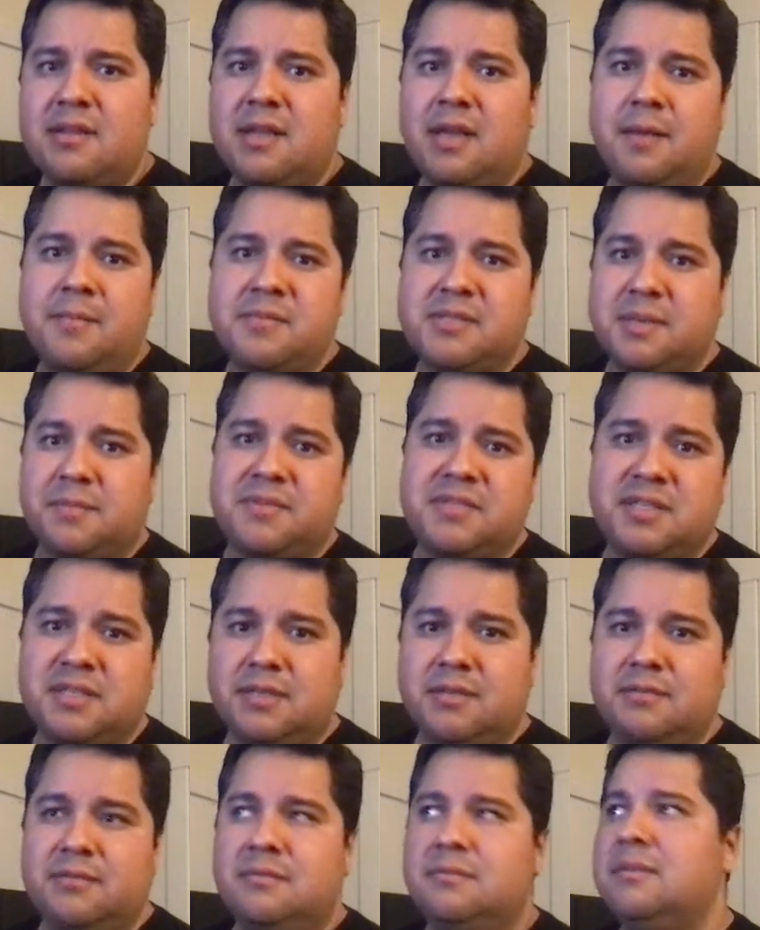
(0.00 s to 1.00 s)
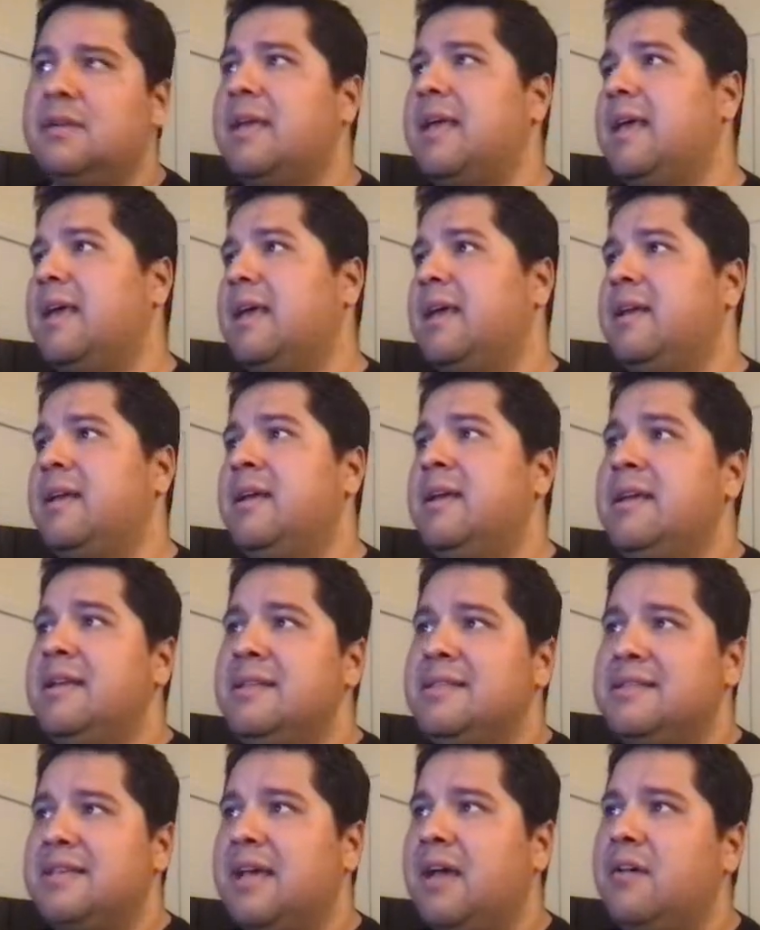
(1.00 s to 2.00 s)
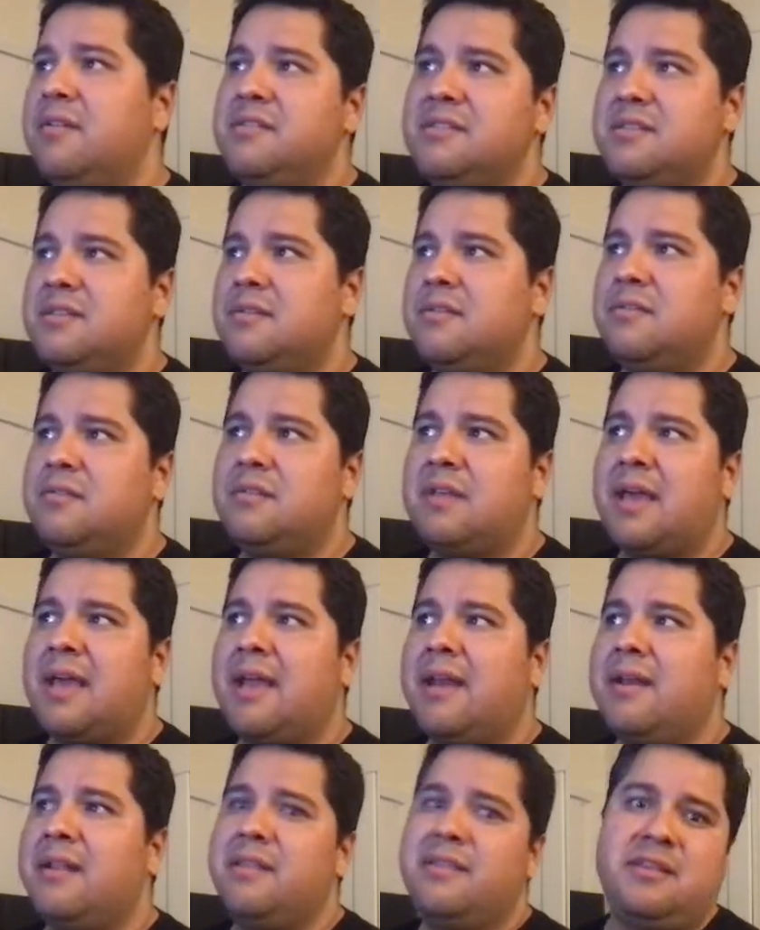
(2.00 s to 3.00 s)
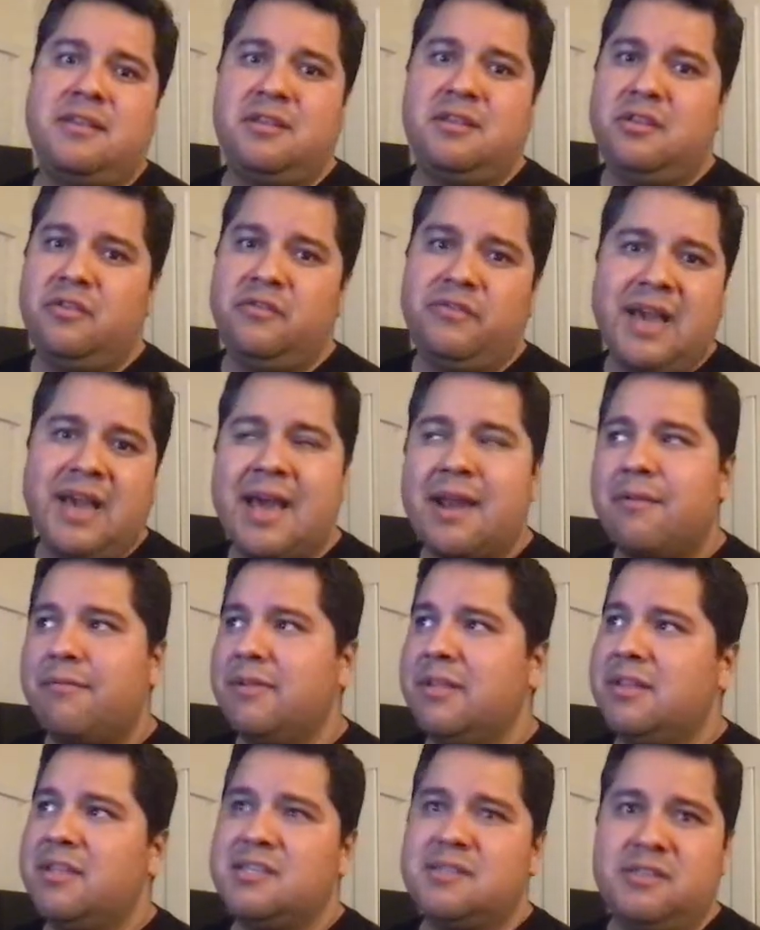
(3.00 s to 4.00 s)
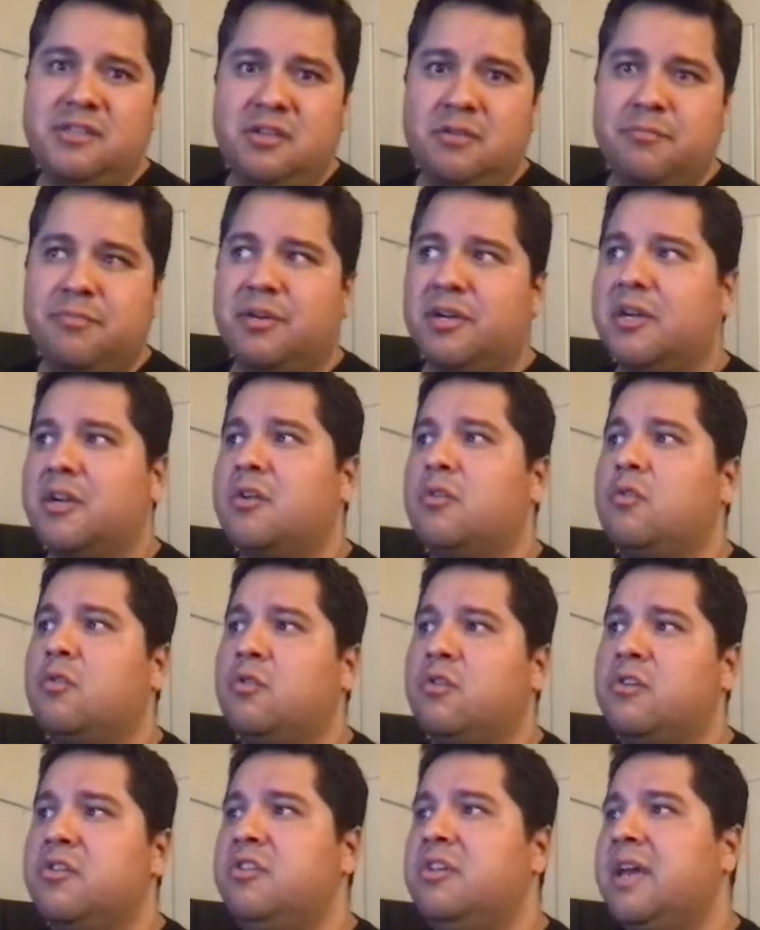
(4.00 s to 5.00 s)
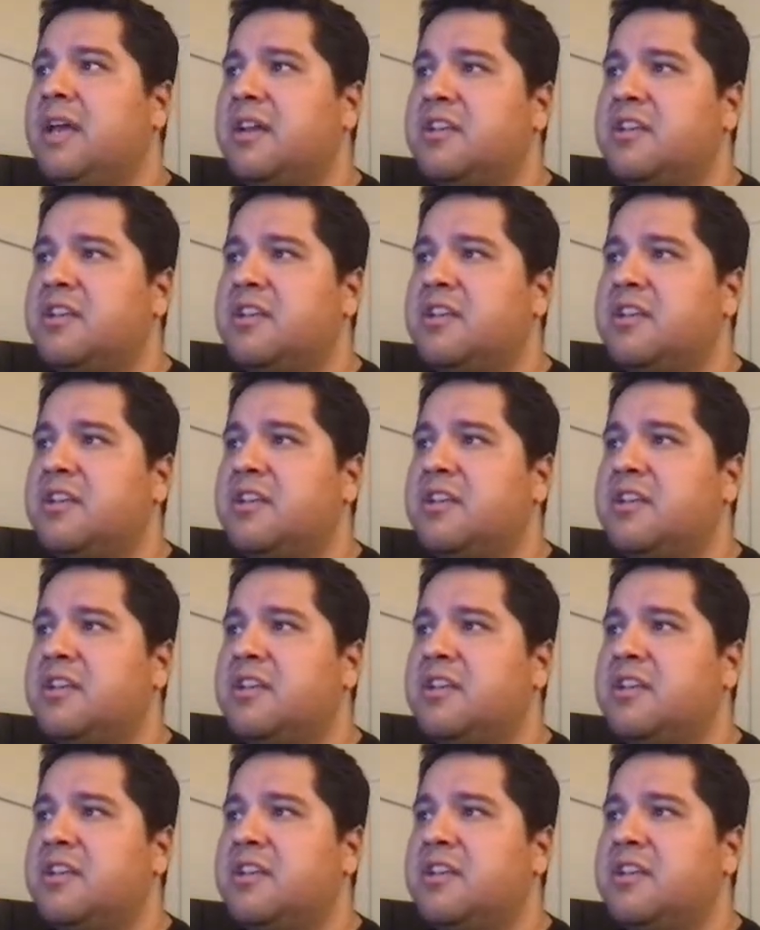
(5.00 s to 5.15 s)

comes up to you and tells you that you've got to read this new book, or you got